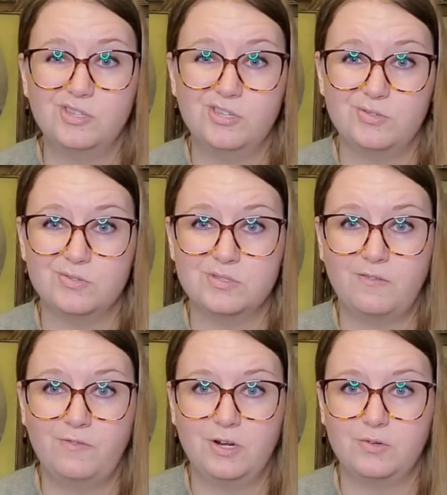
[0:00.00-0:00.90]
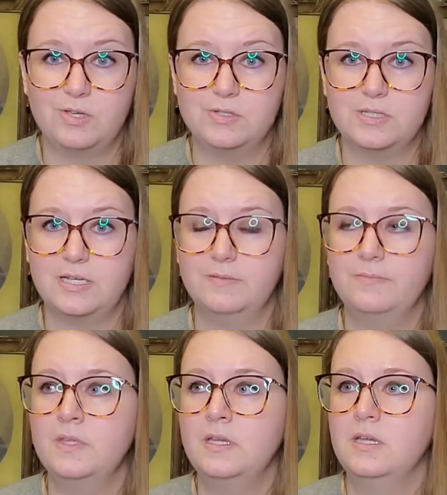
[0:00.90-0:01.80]
you lose if you don't use
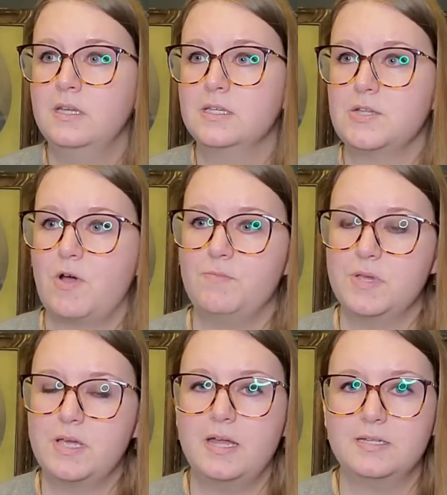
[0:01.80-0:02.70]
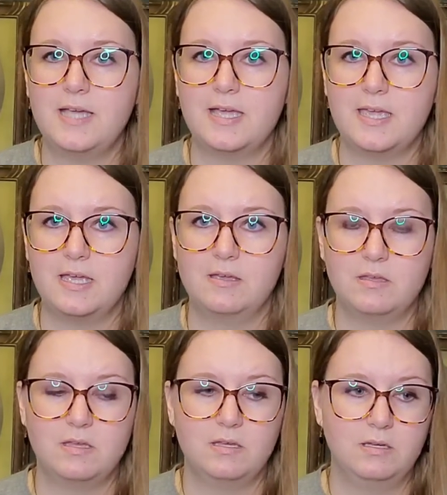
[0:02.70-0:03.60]
it. So I've been kind of
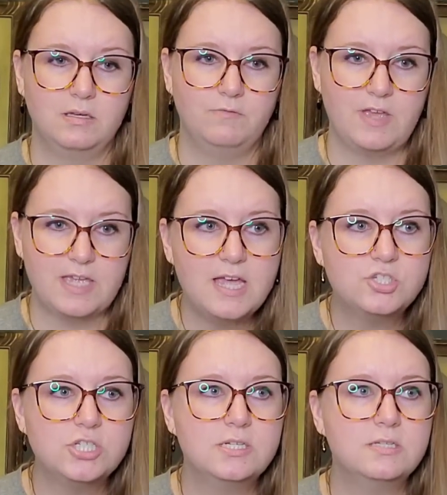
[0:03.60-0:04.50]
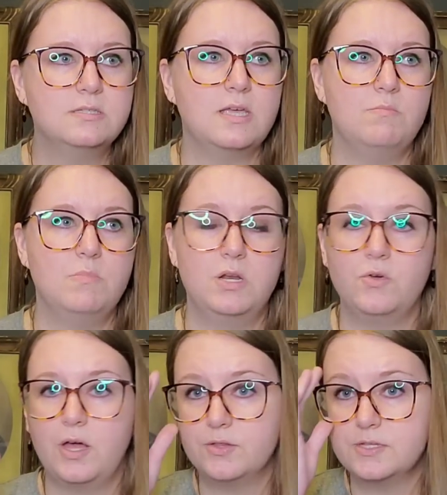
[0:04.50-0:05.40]
taking vacations and
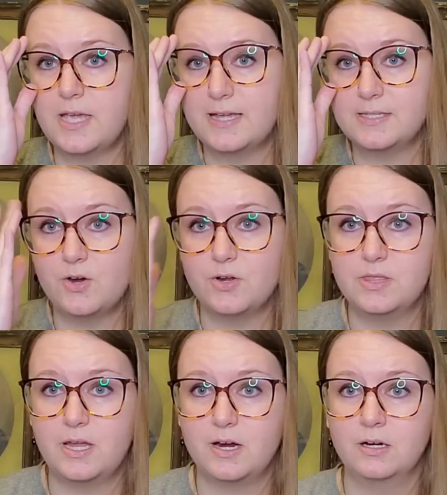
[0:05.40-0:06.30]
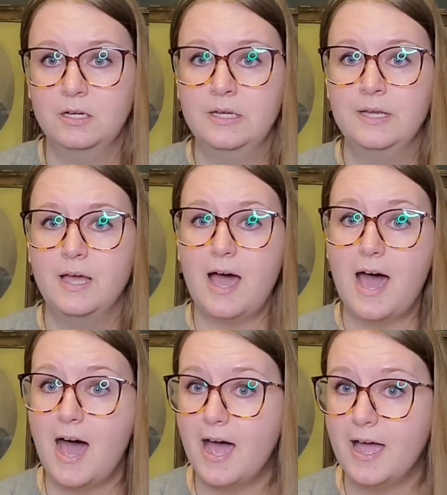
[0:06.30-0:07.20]
mental health days here and there.
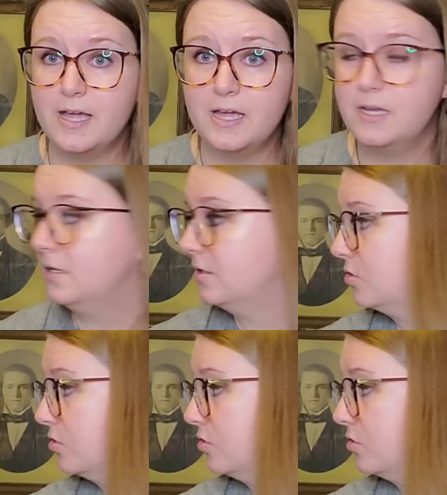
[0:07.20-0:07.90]
I